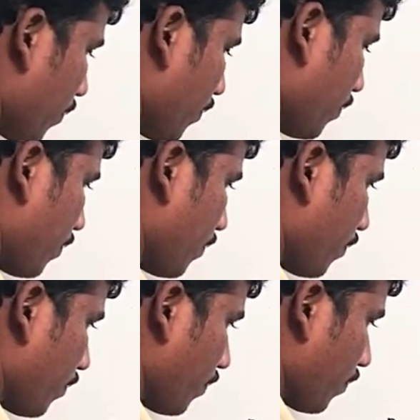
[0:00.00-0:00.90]

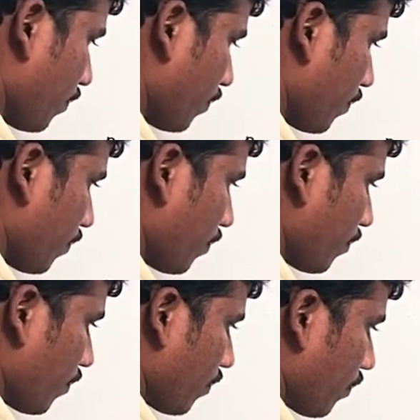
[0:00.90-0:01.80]

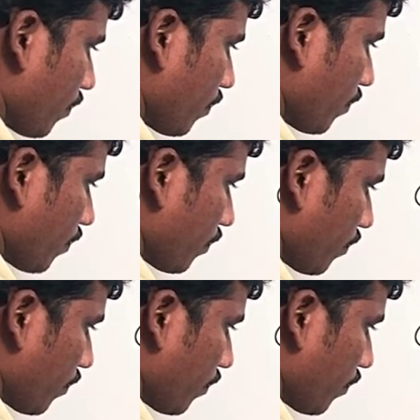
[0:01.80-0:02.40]
(no one is talking)